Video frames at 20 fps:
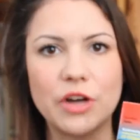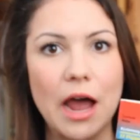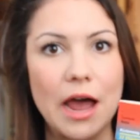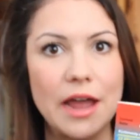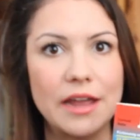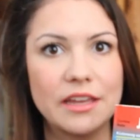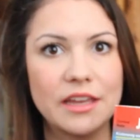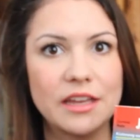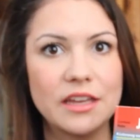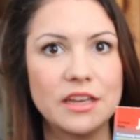
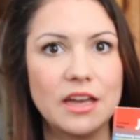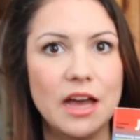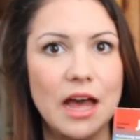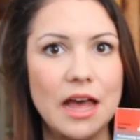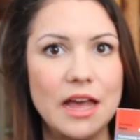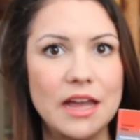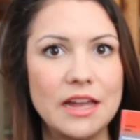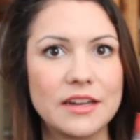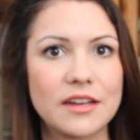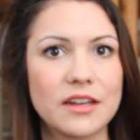hiking
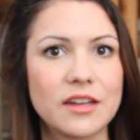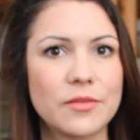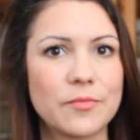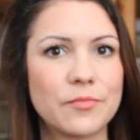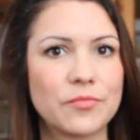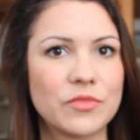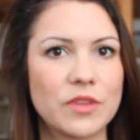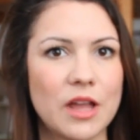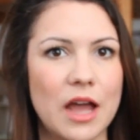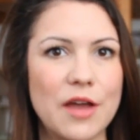guide,
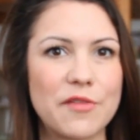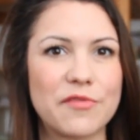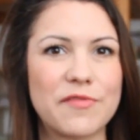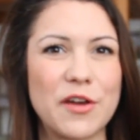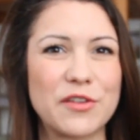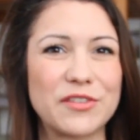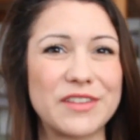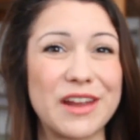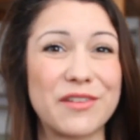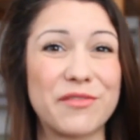I
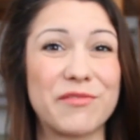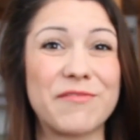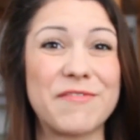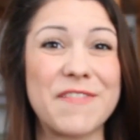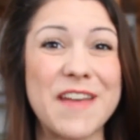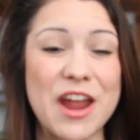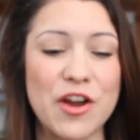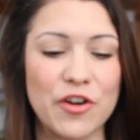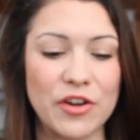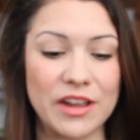found that
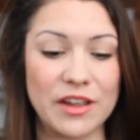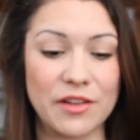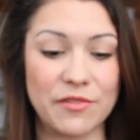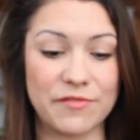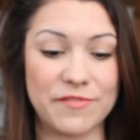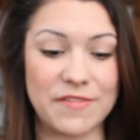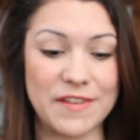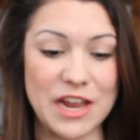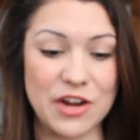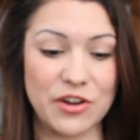
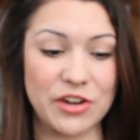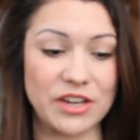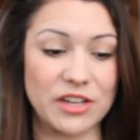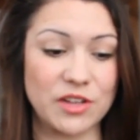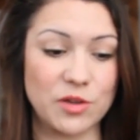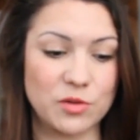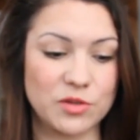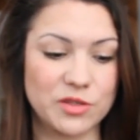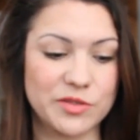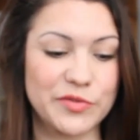very
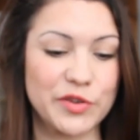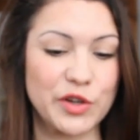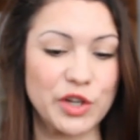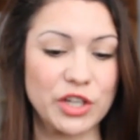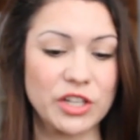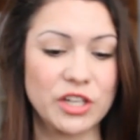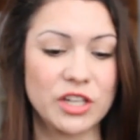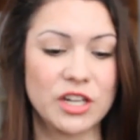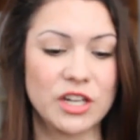useful.